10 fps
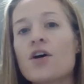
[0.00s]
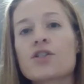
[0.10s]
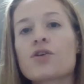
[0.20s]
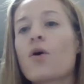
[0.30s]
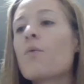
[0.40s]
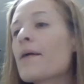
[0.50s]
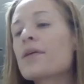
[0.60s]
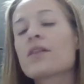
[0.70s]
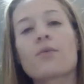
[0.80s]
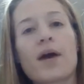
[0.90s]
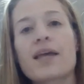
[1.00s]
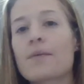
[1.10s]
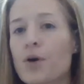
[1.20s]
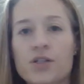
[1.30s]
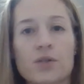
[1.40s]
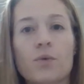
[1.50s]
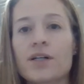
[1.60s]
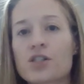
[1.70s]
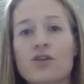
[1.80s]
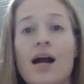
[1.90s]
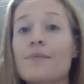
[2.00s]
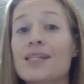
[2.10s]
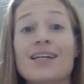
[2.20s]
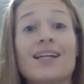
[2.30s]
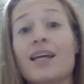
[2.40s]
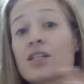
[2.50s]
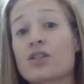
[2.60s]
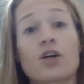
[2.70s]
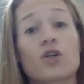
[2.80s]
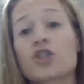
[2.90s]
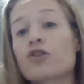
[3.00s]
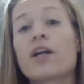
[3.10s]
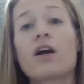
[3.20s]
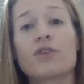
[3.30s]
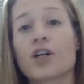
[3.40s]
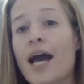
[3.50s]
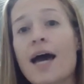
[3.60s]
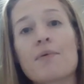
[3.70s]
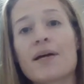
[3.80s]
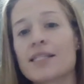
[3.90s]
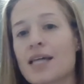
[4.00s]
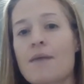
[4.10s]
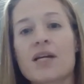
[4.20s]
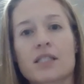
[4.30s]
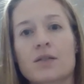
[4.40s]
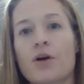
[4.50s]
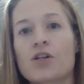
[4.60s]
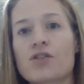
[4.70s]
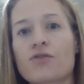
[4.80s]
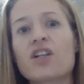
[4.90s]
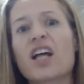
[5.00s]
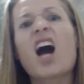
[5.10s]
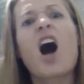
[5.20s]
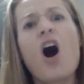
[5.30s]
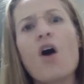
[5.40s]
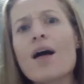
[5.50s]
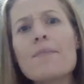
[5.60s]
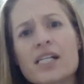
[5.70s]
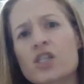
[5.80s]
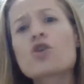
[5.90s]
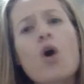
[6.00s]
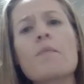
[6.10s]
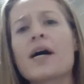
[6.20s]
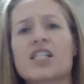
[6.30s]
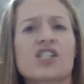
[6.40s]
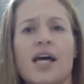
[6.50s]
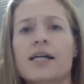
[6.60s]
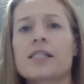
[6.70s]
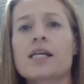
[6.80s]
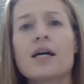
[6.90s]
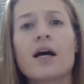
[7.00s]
So maybe the way that person 1 describes it is going to go straight over your head. But by the time you get to person 3, you're like, oh, that makes so much sense.